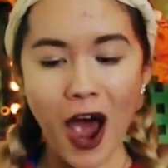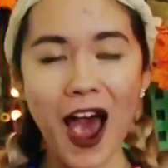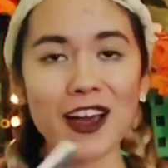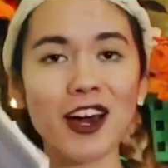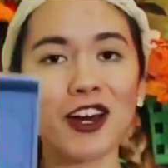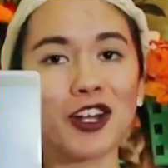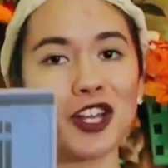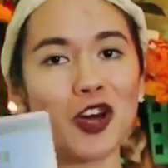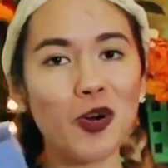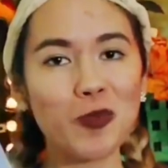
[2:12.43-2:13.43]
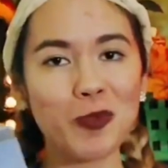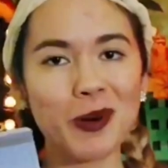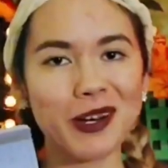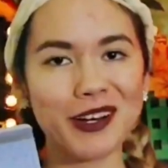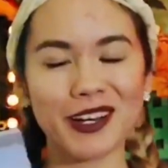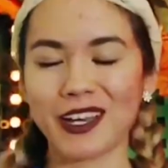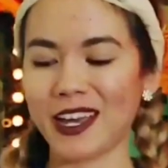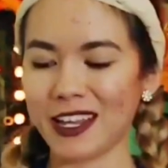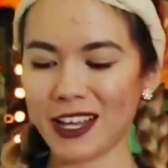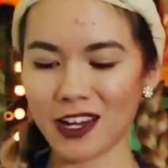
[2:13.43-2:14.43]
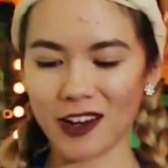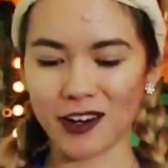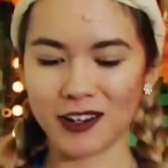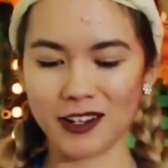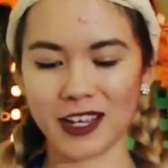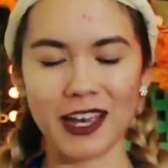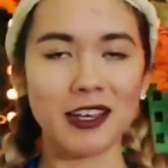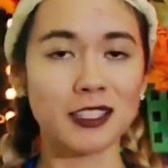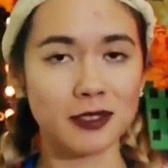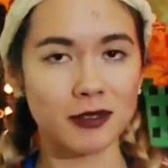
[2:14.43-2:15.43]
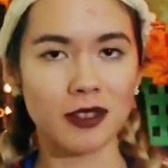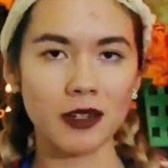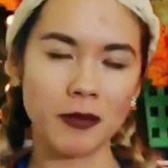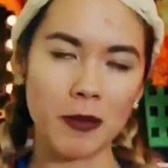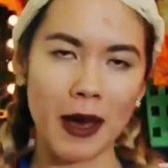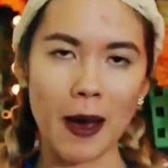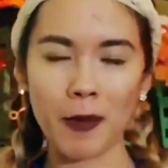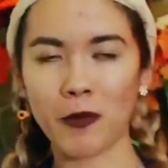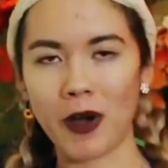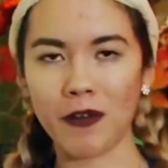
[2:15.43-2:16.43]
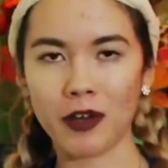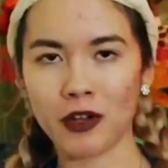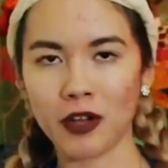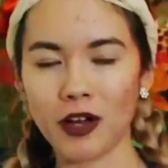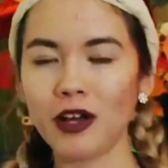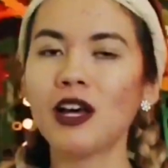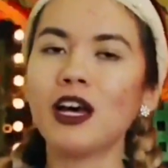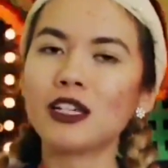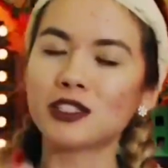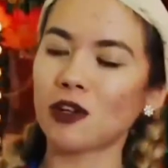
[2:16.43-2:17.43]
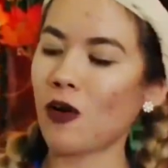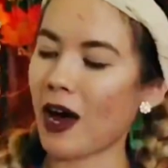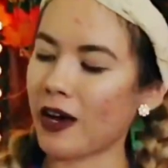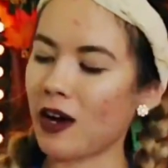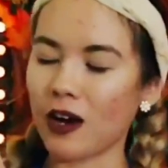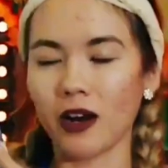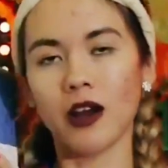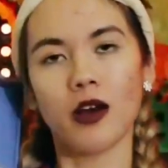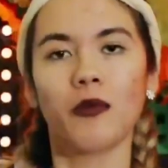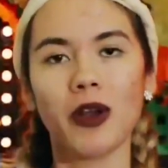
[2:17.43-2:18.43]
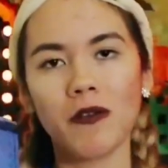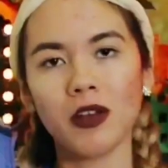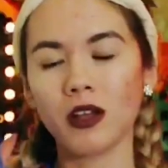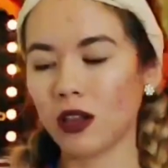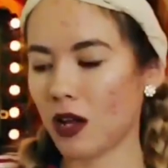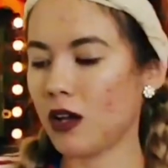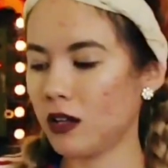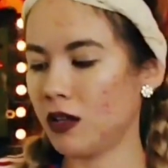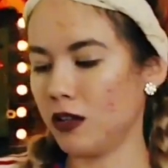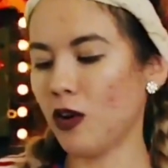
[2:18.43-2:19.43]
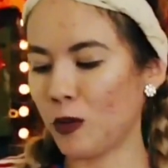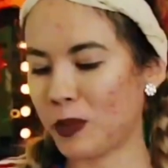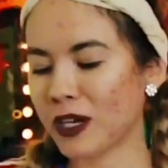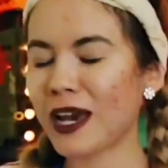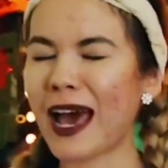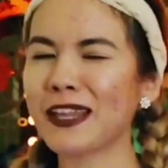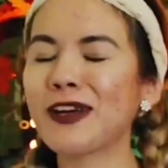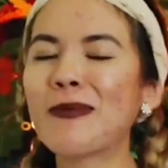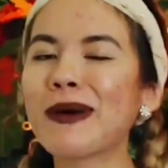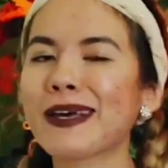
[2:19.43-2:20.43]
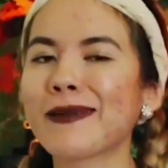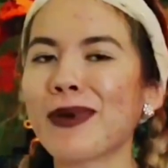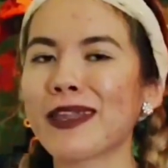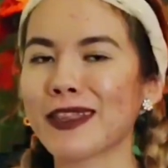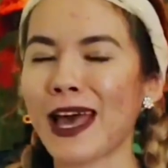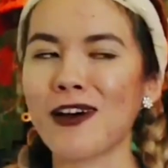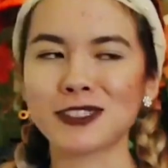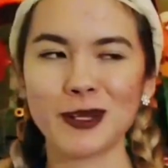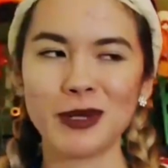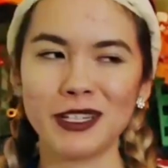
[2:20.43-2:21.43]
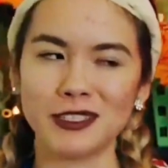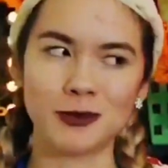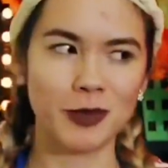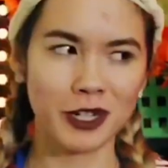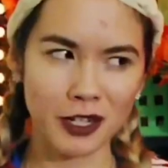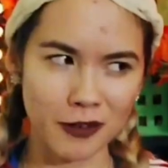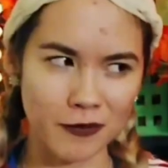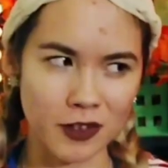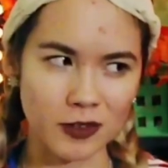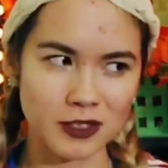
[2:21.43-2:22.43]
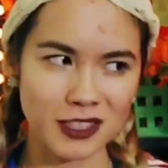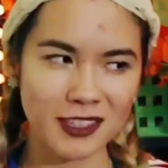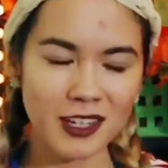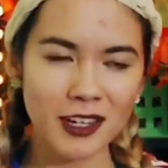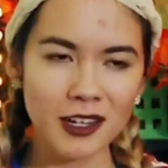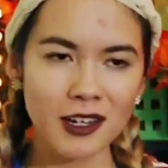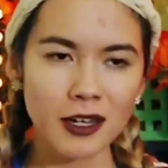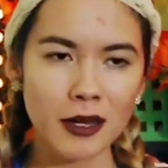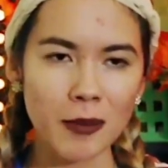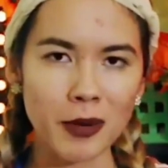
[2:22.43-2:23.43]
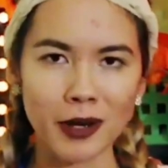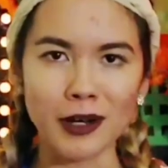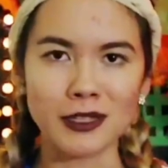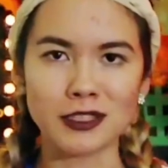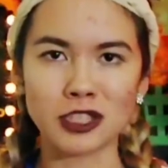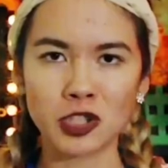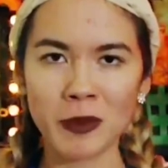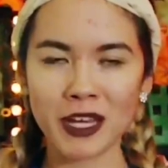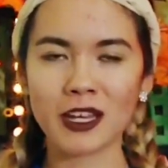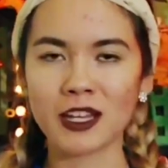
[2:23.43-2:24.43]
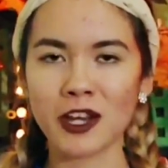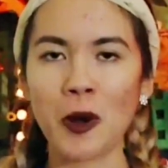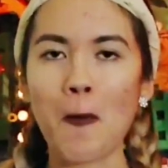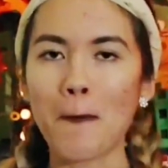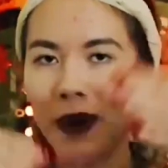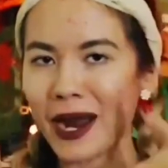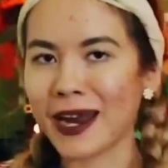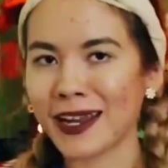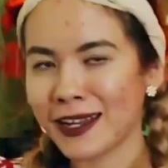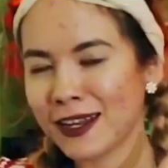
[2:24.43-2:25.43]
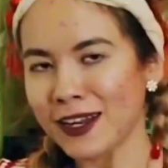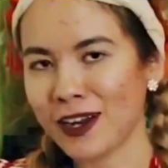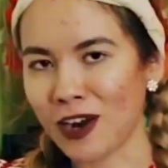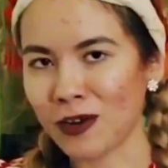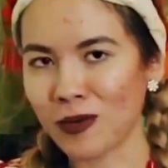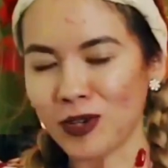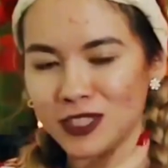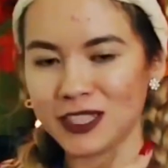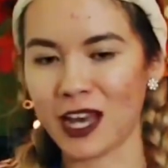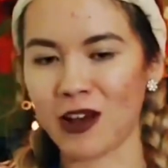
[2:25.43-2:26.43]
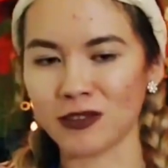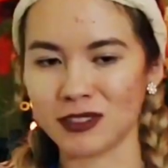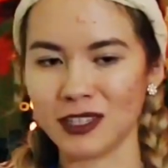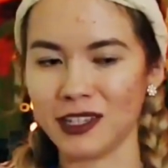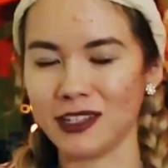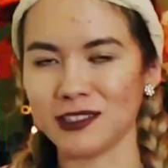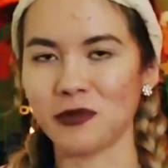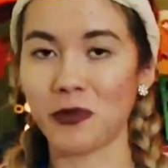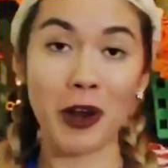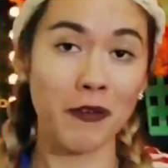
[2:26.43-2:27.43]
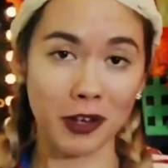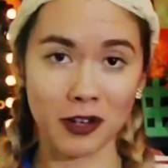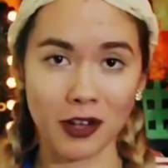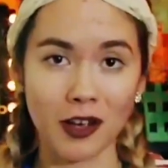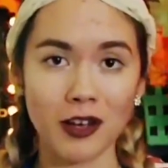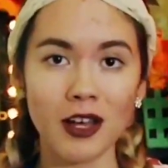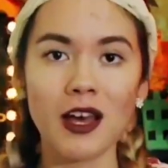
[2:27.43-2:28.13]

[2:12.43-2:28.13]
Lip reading: I got a notebook, and I got, again, because I'm a Ravenclaw, so I got a Ravenclaw notebook. I know the house I'm in is pretty confusing, but just to make it clear, my Hogwarts house is Ravenclaw.